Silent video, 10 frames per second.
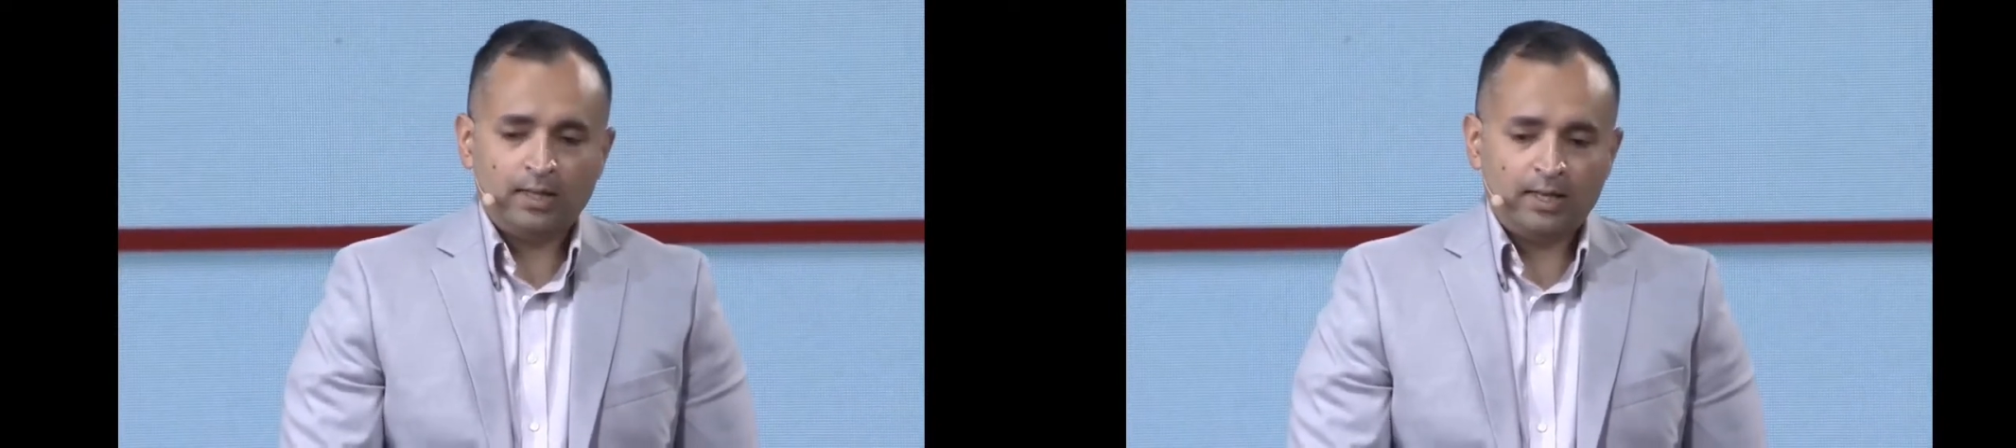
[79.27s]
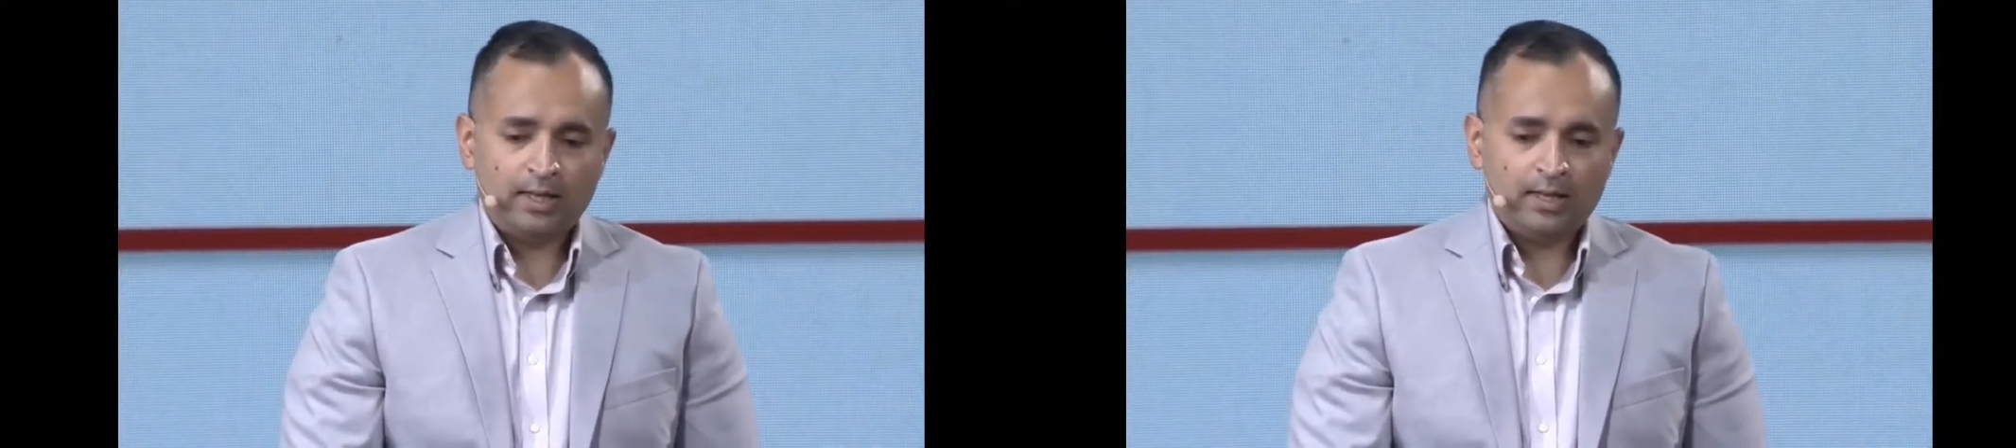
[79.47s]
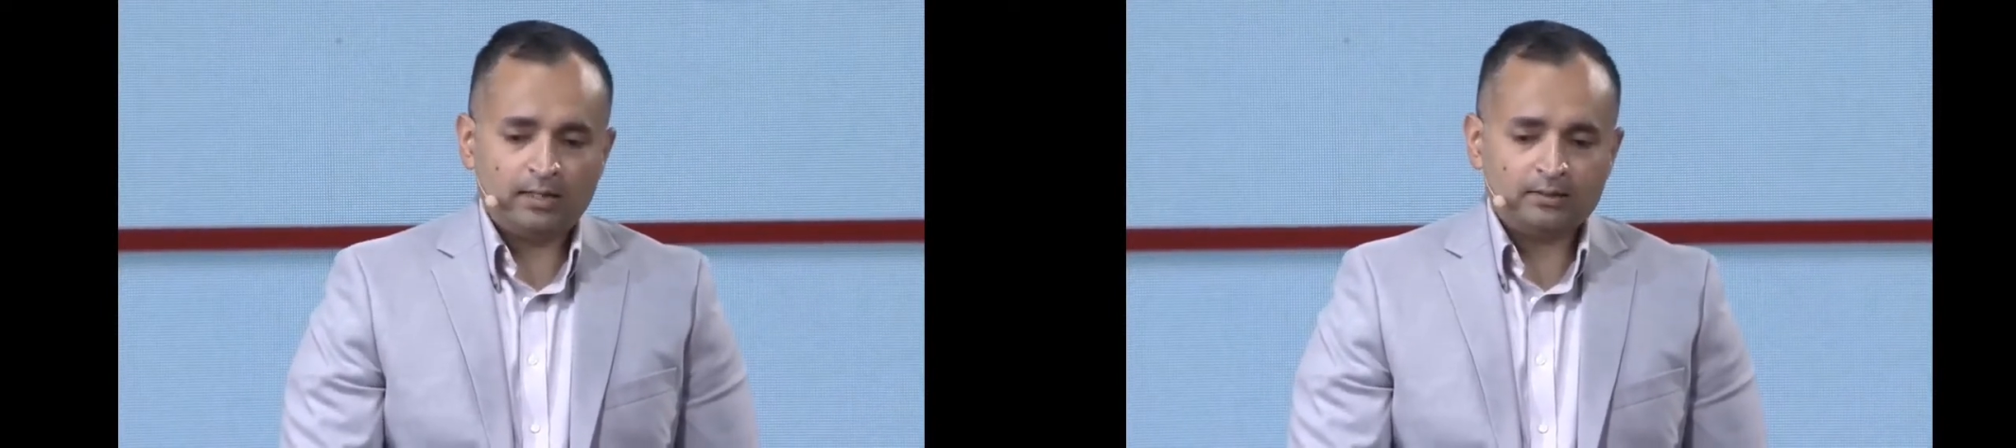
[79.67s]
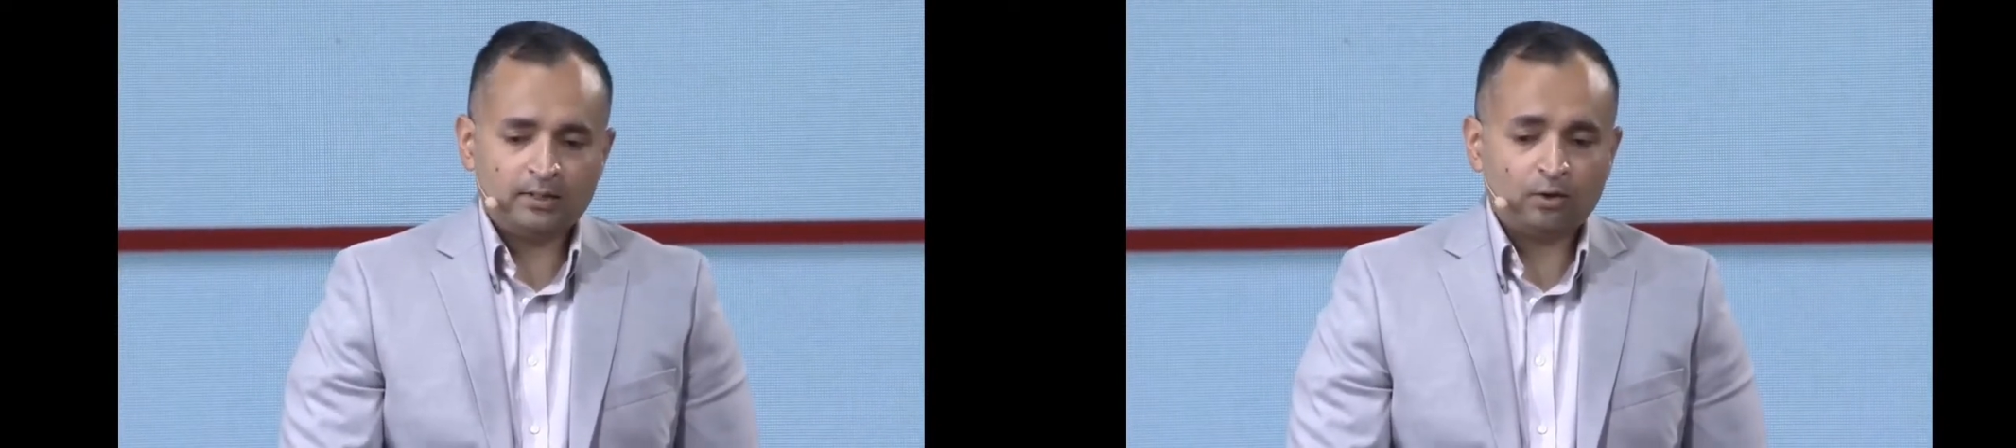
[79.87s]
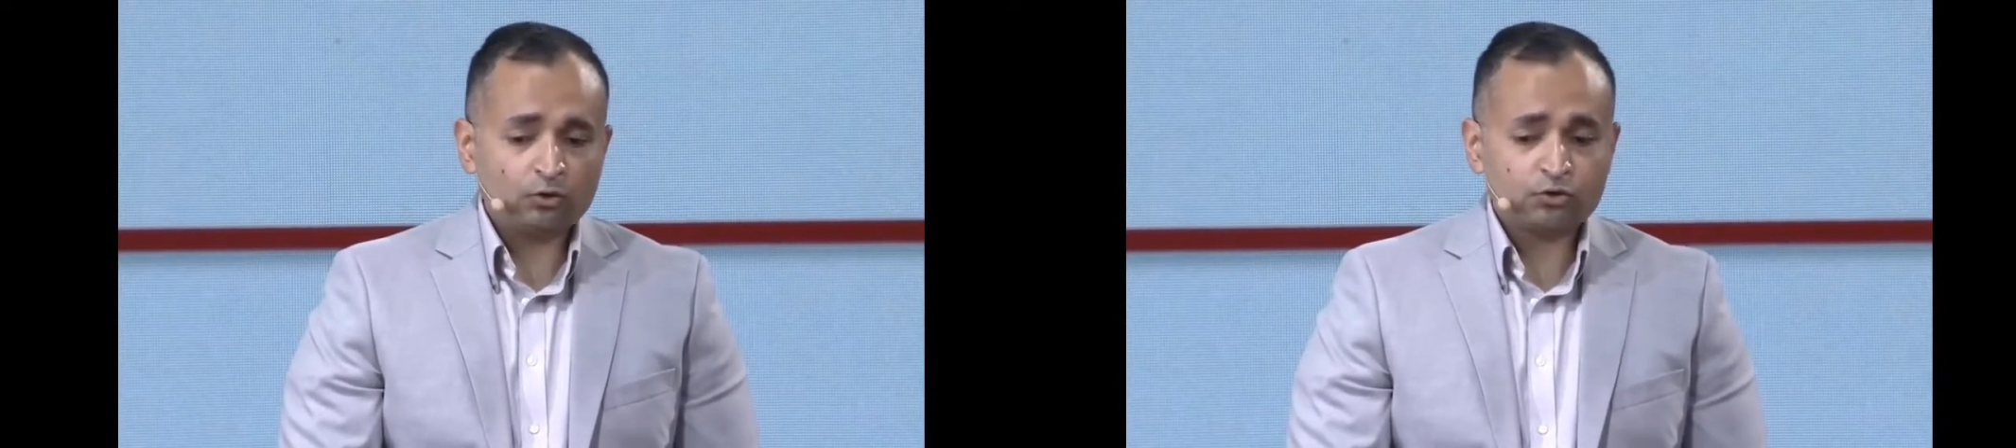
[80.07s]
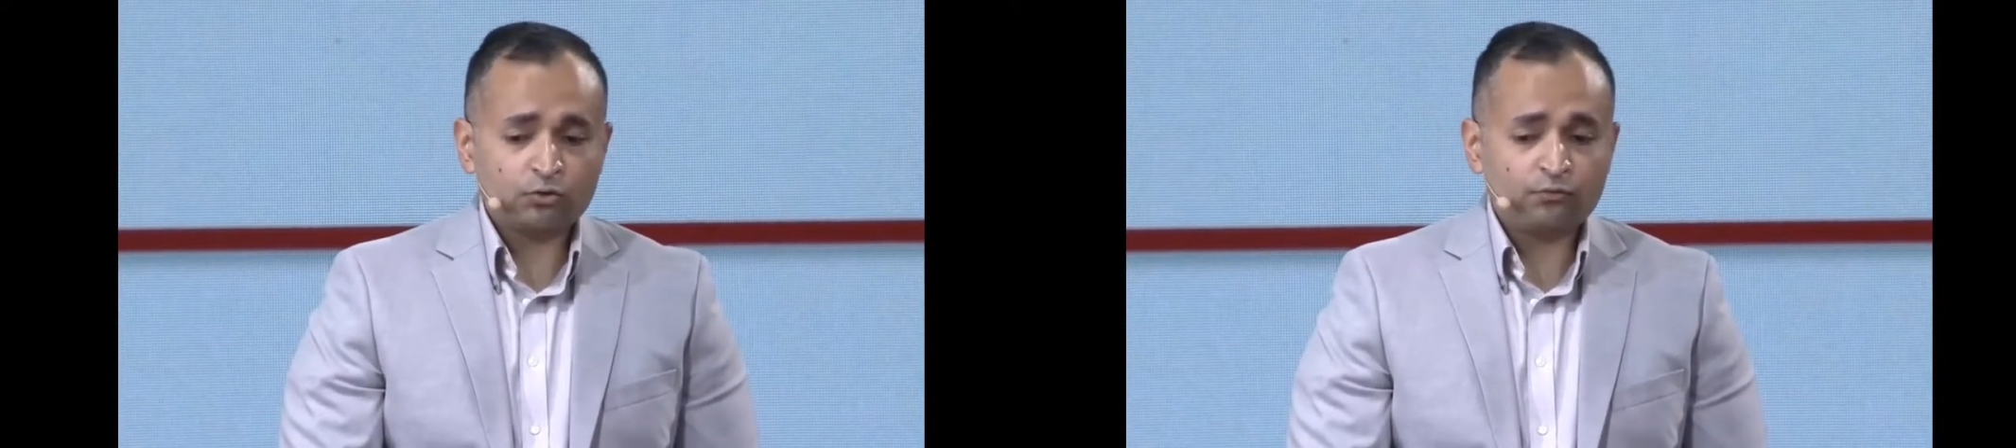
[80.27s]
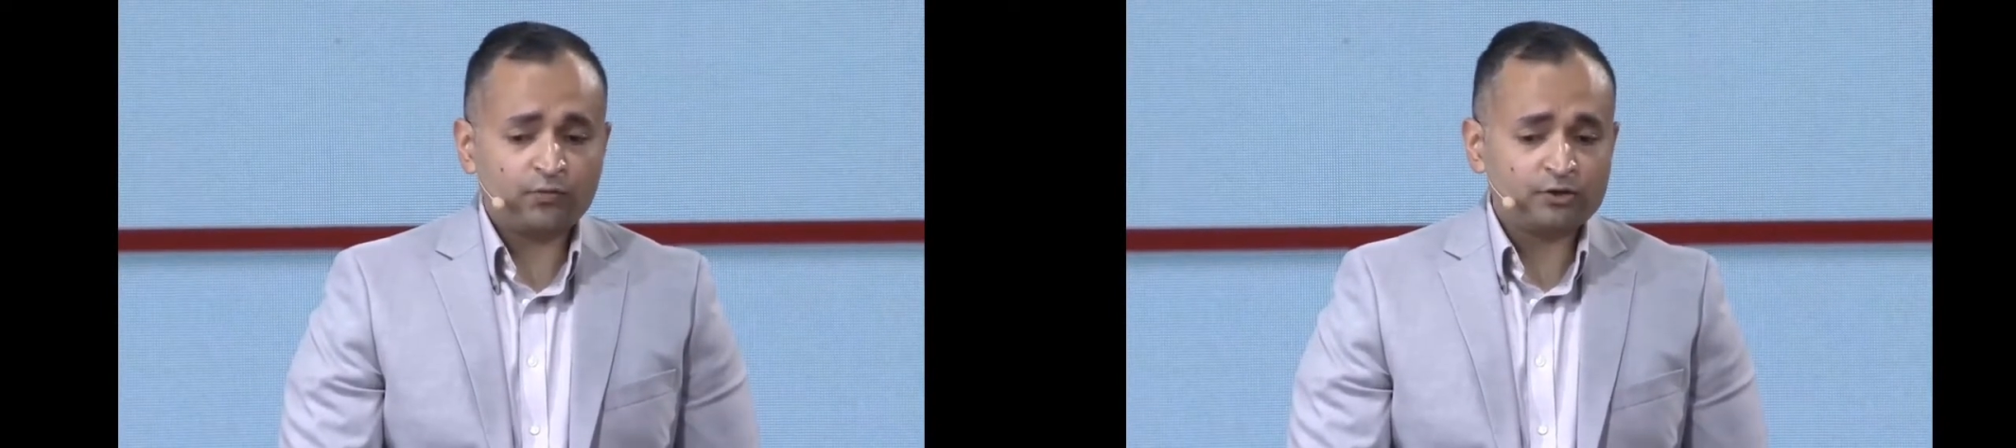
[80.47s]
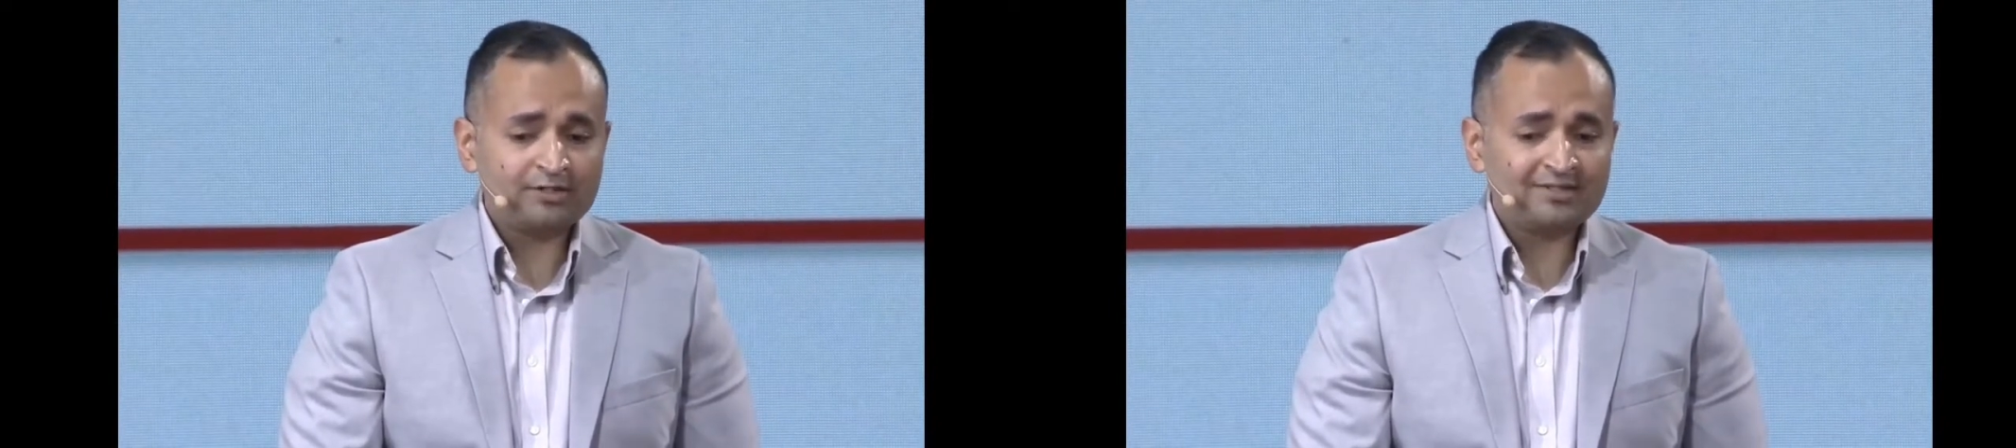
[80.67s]
and it also
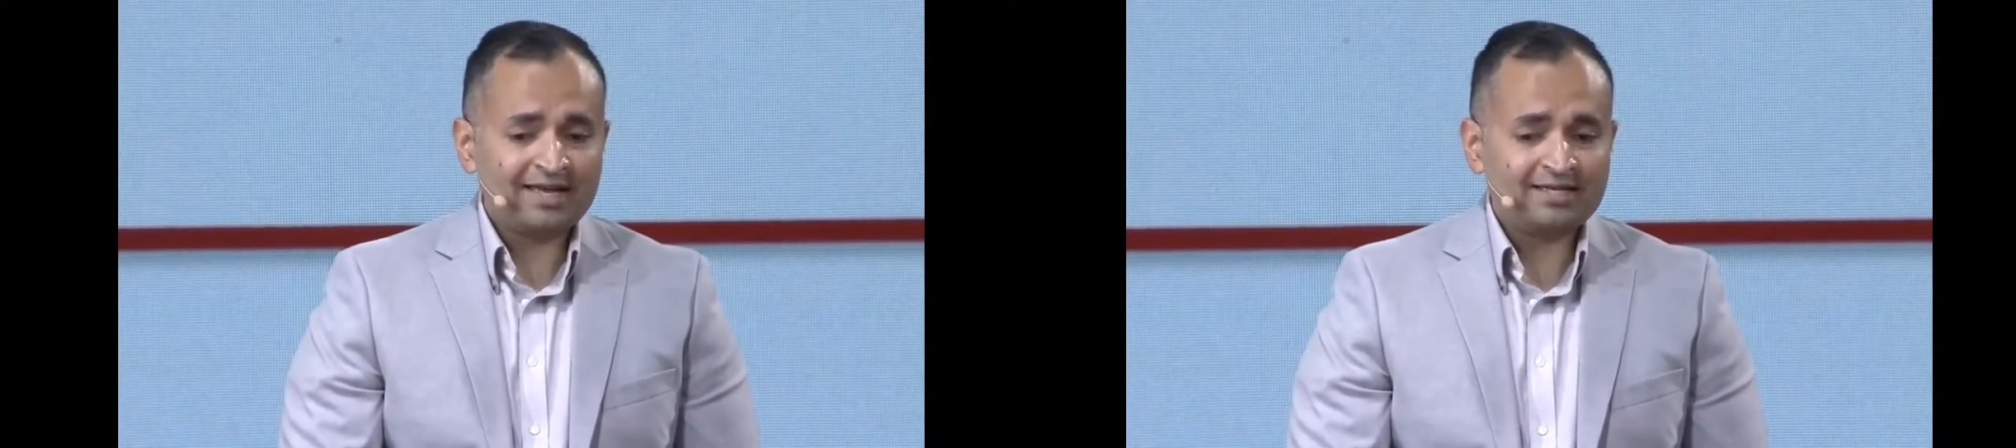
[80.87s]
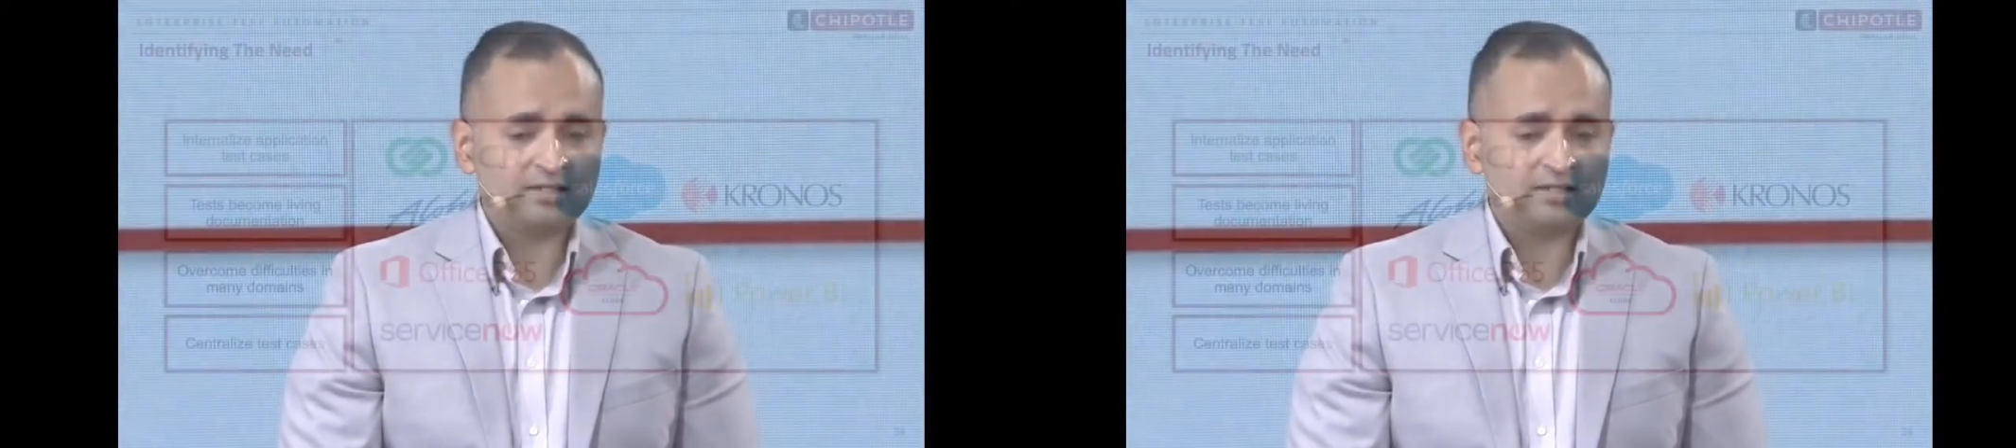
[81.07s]
functions as